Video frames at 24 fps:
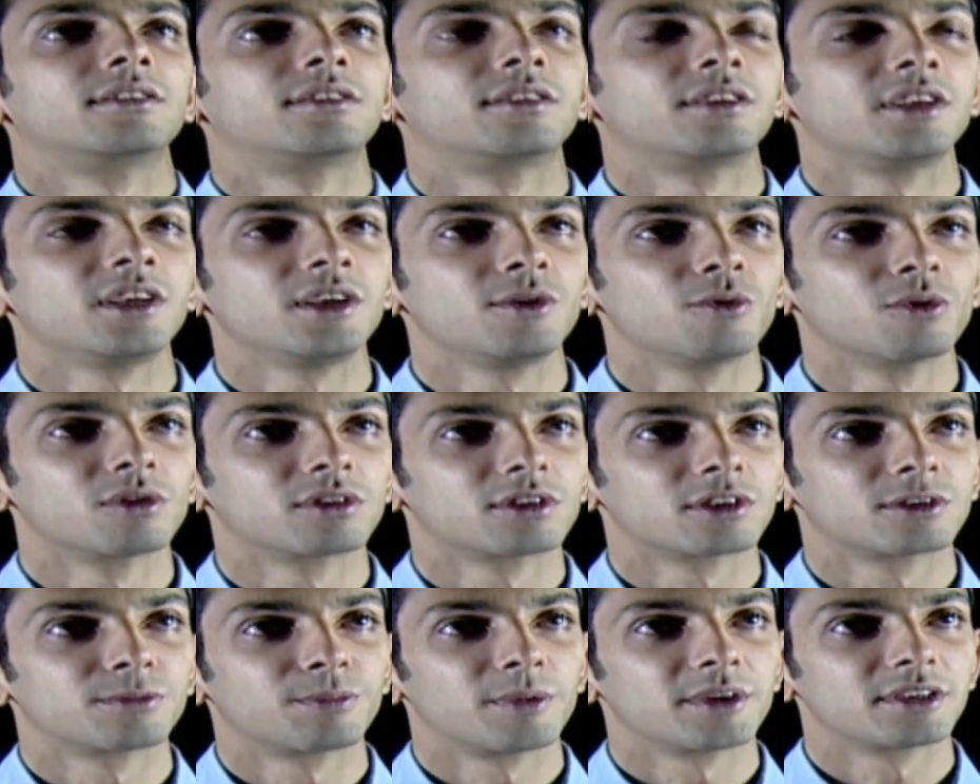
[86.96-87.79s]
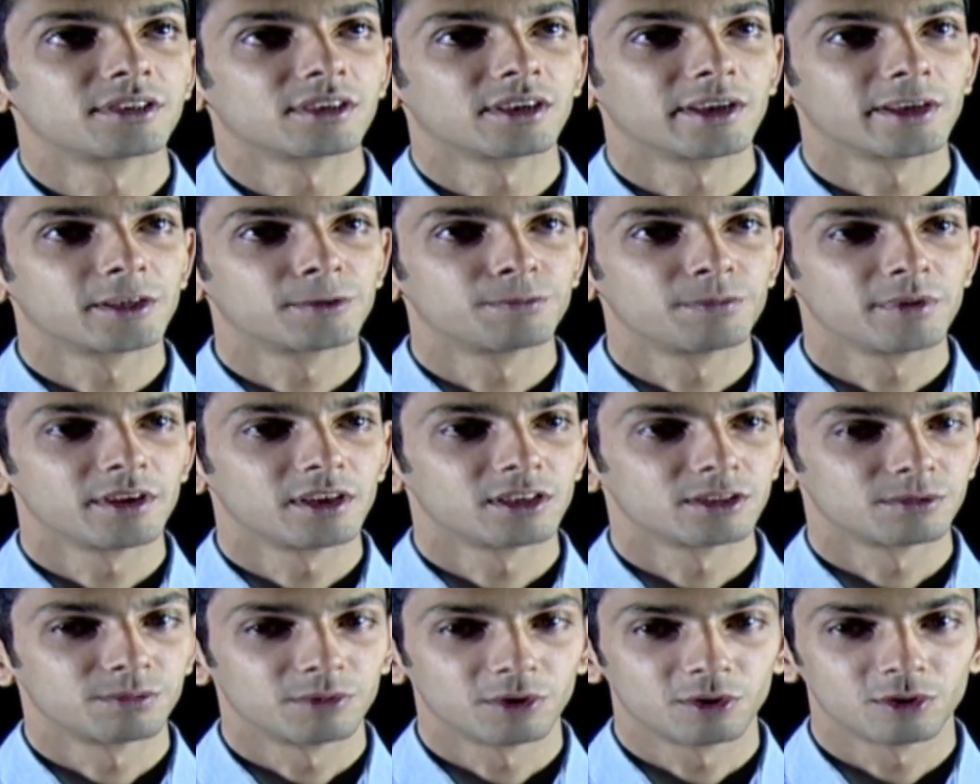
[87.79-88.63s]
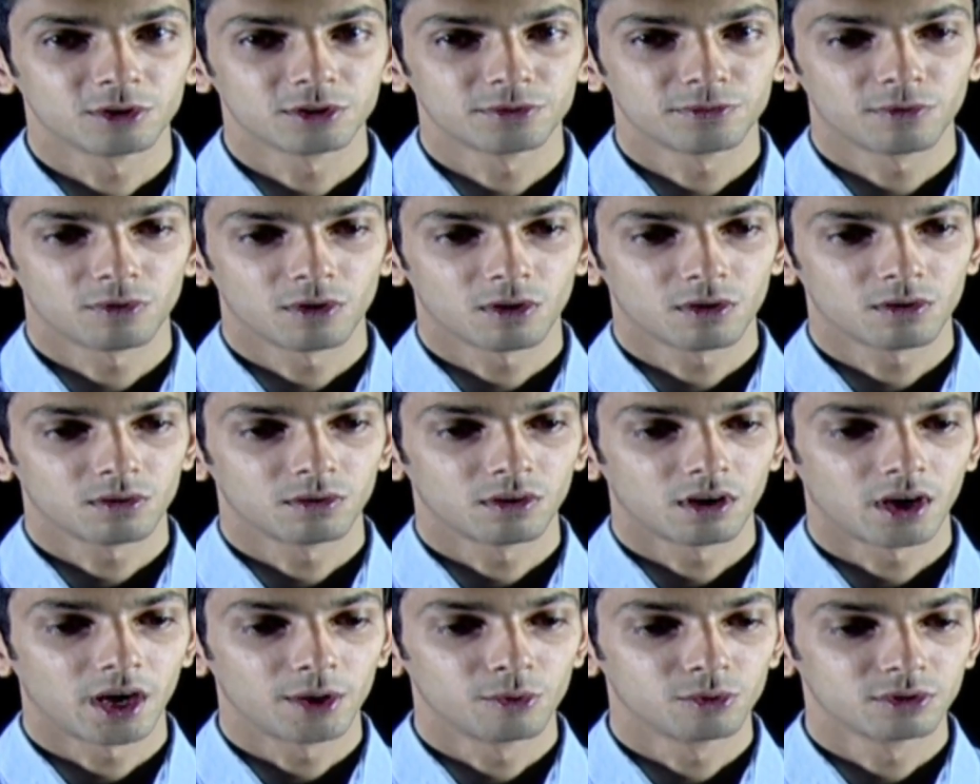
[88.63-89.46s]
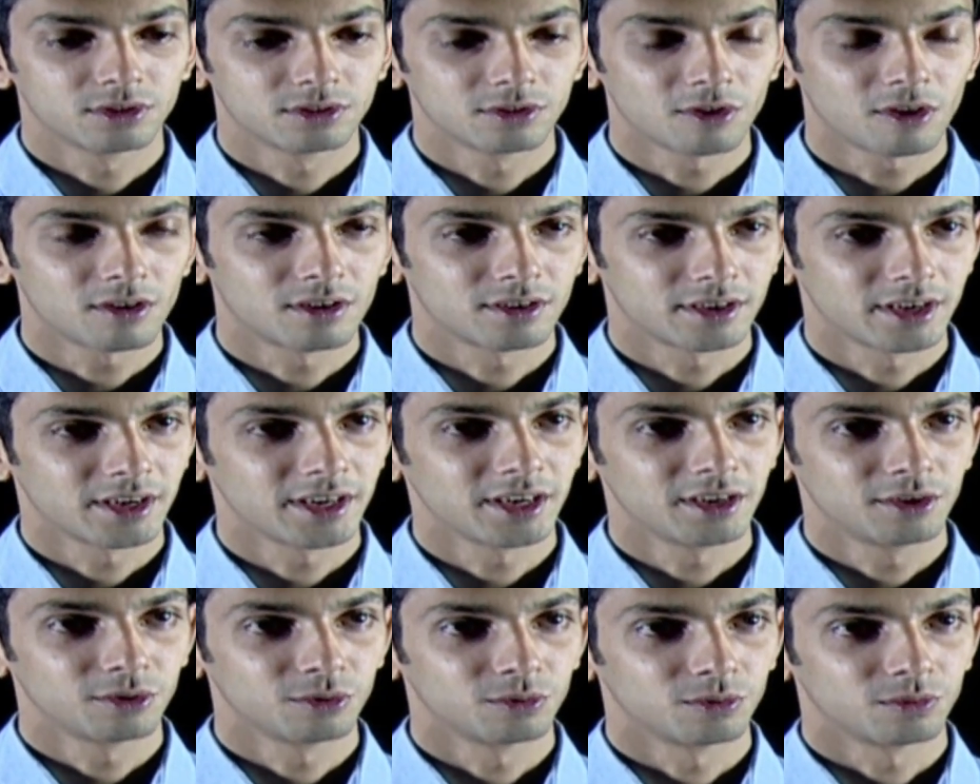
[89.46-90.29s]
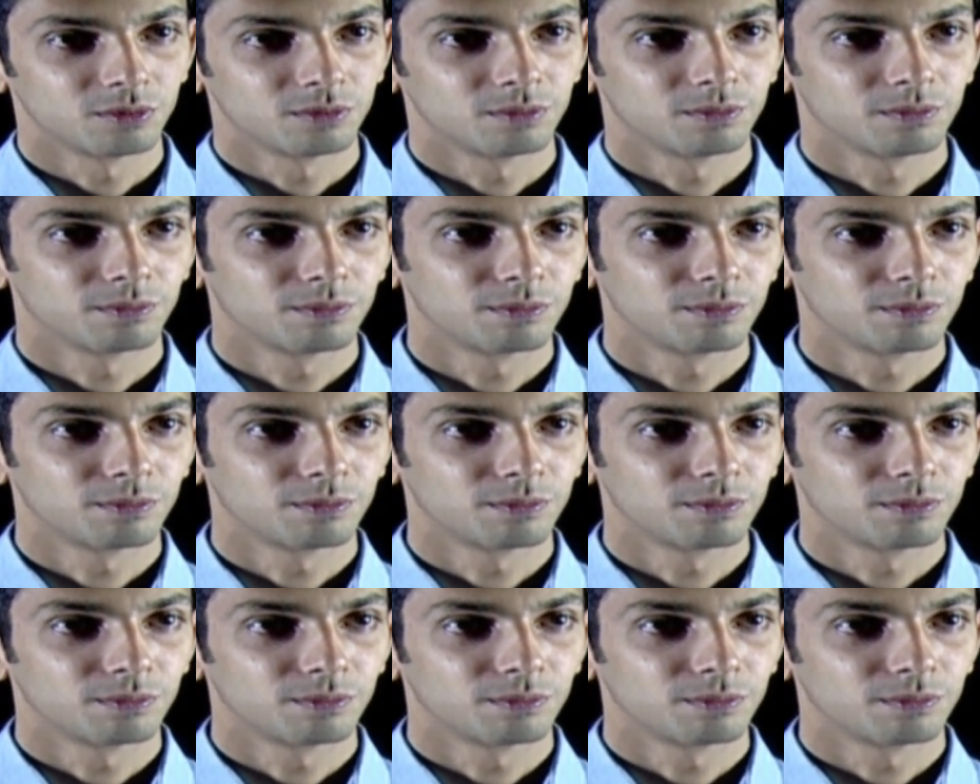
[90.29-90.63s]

3 was a special experience because I was not ready to